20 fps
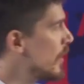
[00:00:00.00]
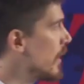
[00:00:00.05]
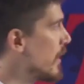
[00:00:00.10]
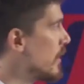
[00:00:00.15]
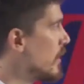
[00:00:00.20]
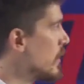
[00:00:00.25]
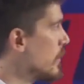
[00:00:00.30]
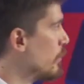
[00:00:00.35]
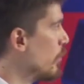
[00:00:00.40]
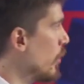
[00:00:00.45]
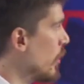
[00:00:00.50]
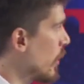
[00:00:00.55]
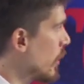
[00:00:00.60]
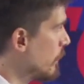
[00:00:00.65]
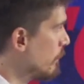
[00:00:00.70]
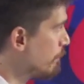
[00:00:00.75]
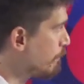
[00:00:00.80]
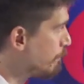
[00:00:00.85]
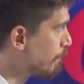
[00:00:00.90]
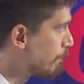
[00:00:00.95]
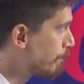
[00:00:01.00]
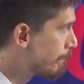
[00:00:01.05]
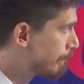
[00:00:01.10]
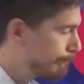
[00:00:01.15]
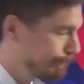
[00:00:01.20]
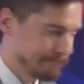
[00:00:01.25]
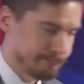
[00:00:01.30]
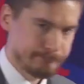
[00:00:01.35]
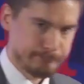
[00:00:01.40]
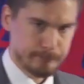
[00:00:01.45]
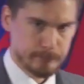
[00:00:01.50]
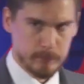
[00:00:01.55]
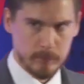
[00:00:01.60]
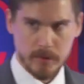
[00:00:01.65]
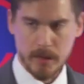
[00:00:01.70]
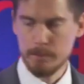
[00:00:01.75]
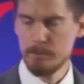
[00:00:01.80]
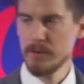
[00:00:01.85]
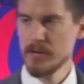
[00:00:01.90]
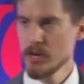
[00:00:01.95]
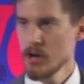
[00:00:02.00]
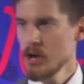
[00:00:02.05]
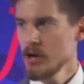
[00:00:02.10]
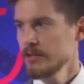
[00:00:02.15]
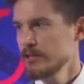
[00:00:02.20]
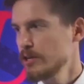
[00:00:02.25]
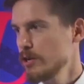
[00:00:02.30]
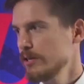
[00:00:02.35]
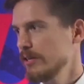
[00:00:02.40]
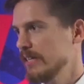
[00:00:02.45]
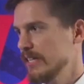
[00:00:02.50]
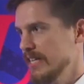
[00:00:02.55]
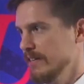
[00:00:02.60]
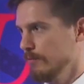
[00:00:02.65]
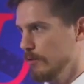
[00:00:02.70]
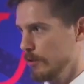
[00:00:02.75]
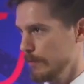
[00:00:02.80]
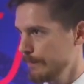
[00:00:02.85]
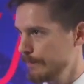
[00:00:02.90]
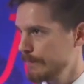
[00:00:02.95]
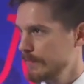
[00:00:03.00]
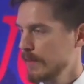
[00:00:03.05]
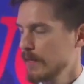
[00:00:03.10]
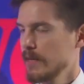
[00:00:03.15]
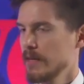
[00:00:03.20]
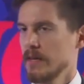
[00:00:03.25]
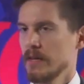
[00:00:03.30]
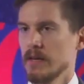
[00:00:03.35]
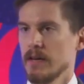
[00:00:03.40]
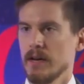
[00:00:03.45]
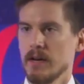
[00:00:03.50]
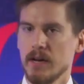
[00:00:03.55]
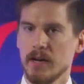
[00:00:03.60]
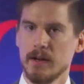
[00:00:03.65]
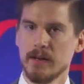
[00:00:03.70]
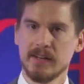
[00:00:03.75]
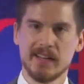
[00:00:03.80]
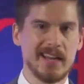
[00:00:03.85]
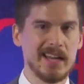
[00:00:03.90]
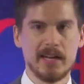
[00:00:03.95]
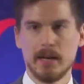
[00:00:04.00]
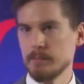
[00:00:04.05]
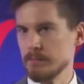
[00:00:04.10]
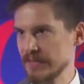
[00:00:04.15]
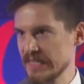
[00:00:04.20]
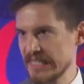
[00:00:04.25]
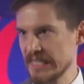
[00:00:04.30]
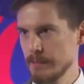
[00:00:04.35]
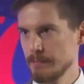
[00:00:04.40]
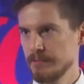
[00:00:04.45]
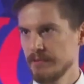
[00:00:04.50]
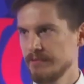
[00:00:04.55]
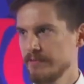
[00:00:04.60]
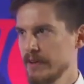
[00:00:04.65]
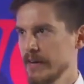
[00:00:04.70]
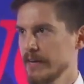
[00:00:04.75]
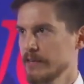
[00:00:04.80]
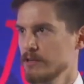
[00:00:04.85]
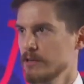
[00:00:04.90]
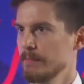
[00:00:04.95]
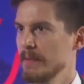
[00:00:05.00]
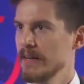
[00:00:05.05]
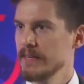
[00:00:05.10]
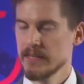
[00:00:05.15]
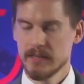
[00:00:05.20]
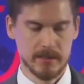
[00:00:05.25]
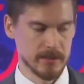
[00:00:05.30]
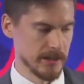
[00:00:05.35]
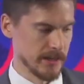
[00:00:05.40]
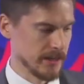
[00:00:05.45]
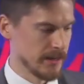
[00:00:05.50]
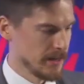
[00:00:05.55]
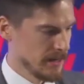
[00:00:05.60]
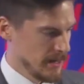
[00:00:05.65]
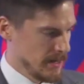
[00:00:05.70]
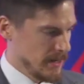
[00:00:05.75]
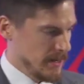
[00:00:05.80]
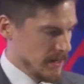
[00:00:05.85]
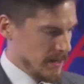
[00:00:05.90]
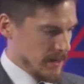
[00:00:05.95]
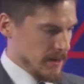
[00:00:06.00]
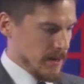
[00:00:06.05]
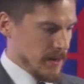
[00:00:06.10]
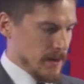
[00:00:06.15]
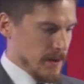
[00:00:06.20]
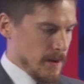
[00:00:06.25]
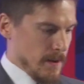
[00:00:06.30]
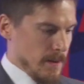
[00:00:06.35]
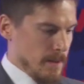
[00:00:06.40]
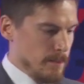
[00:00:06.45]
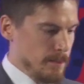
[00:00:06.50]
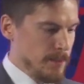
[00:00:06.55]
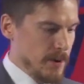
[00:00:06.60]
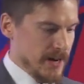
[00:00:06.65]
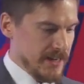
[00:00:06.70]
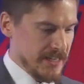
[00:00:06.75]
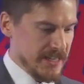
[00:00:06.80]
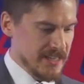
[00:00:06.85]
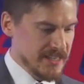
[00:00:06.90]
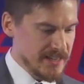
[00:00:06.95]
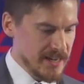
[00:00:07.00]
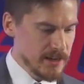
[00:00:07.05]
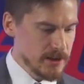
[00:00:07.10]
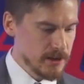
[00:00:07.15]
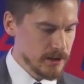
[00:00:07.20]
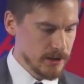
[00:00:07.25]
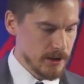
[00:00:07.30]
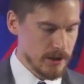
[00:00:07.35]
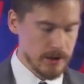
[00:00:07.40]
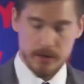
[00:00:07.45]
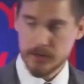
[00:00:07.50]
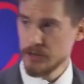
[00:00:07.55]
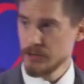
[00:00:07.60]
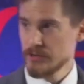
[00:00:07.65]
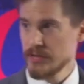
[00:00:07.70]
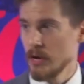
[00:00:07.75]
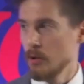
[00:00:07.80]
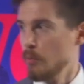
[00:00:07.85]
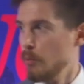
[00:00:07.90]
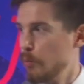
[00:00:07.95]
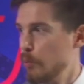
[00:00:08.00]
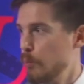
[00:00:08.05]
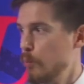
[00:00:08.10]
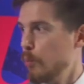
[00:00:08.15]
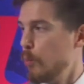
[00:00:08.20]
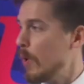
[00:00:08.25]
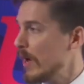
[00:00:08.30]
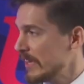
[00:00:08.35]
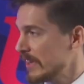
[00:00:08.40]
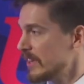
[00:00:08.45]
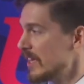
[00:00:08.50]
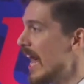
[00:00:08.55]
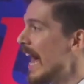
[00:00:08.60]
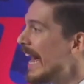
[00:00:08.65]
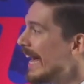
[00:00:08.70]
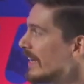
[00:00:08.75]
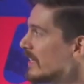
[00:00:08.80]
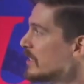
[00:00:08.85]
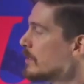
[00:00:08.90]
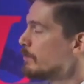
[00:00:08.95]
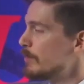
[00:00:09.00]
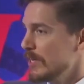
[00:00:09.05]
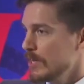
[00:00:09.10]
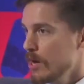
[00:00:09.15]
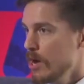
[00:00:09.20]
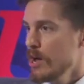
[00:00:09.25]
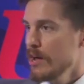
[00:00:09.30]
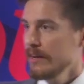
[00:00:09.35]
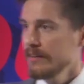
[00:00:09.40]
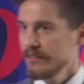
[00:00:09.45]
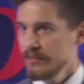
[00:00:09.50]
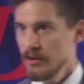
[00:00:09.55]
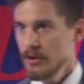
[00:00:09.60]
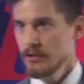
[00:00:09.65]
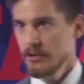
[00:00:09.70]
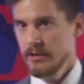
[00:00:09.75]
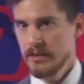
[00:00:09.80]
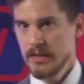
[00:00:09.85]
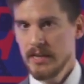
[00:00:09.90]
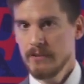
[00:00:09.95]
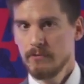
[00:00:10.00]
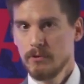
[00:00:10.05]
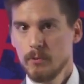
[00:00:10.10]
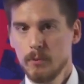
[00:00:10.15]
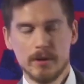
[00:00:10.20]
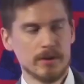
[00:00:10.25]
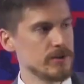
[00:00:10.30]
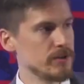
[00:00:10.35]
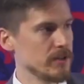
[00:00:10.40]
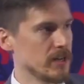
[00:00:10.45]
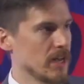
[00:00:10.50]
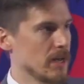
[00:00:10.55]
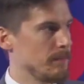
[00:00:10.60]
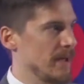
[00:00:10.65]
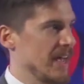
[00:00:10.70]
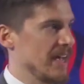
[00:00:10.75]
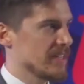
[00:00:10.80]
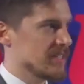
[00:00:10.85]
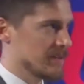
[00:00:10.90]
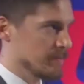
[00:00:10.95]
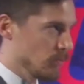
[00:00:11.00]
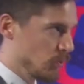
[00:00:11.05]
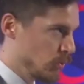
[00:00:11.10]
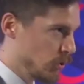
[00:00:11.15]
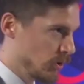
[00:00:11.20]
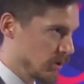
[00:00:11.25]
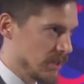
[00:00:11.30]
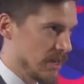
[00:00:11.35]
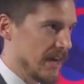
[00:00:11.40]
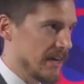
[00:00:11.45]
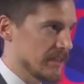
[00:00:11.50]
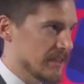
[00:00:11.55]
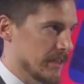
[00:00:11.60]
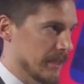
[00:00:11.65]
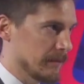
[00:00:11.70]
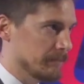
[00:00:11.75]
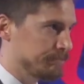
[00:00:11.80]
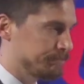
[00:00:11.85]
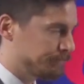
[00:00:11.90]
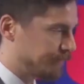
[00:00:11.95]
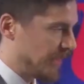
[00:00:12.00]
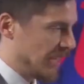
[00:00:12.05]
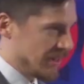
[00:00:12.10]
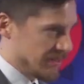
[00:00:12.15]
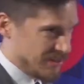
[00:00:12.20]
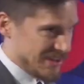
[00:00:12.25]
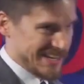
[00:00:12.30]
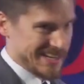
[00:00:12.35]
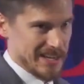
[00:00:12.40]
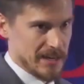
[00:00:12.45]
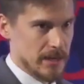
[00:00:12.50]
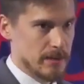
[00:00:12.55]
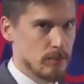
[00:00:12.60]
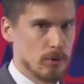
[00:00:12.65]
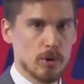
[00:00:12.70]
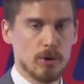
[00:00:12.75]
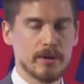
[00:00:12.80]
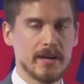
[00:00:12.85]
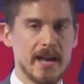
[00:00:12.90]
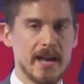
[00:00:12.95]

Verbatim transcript: in his book, Beyond Good and Evil, and again, I'm simplifying tremendously, but he essentially argues that what lies beyond good and evil, once you get past moralizing and thinking in moral